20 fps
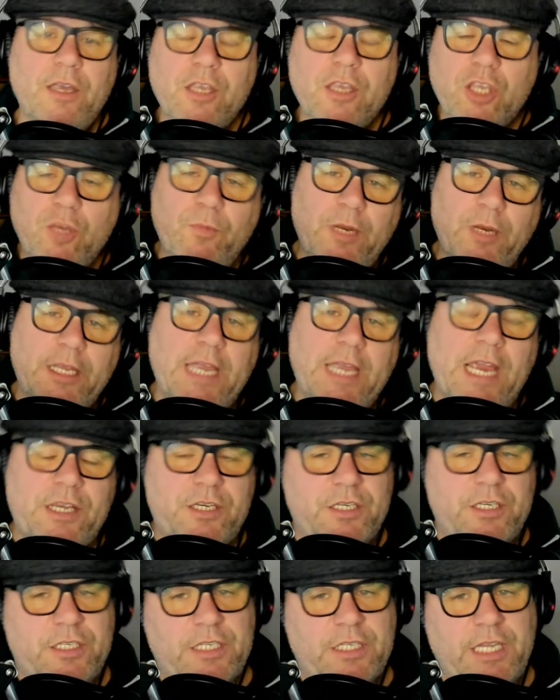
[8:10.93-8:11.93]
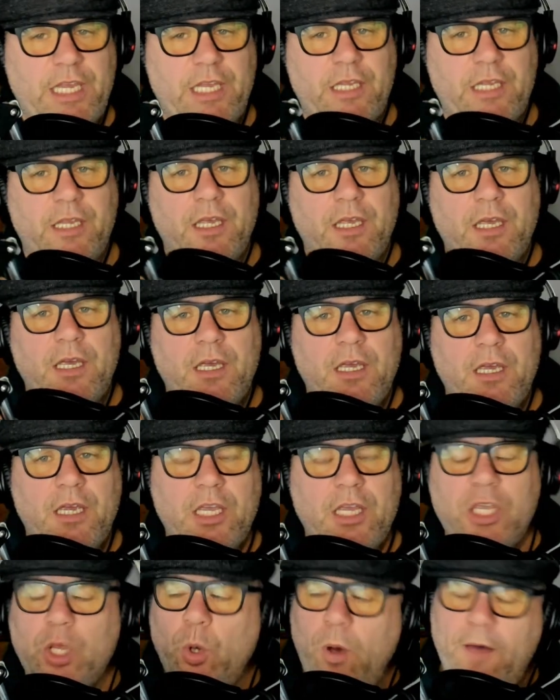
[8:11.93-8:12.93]
Communication is key.
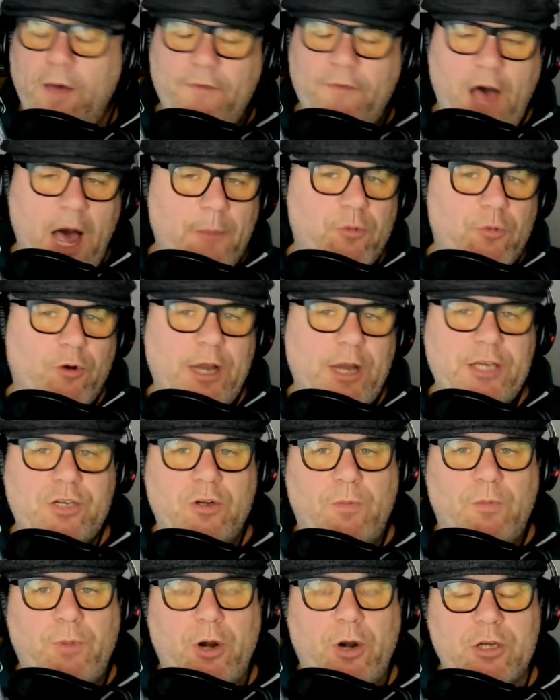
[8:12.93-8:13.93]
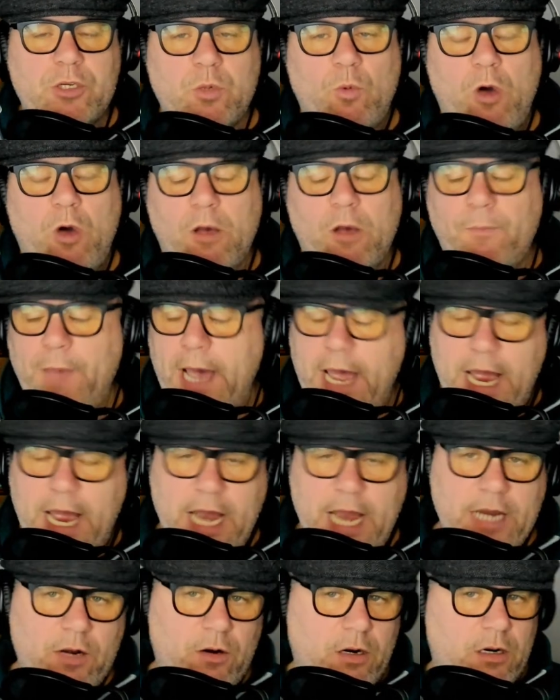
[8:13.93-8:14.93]
You don't have an operational person walk
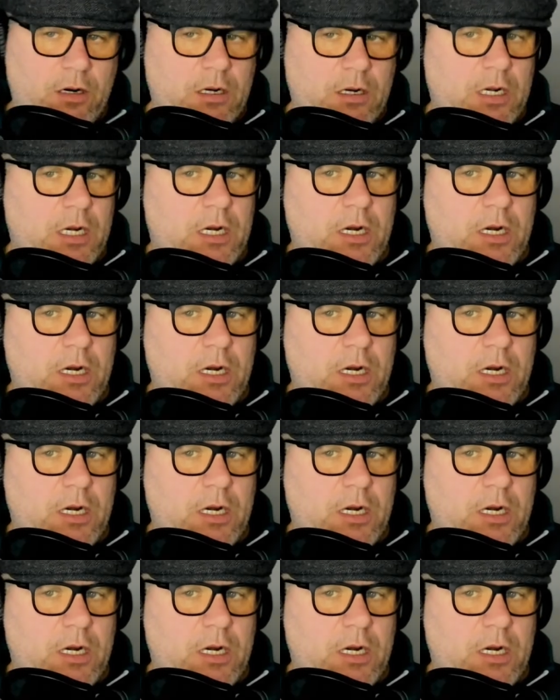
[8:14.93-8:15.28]
by or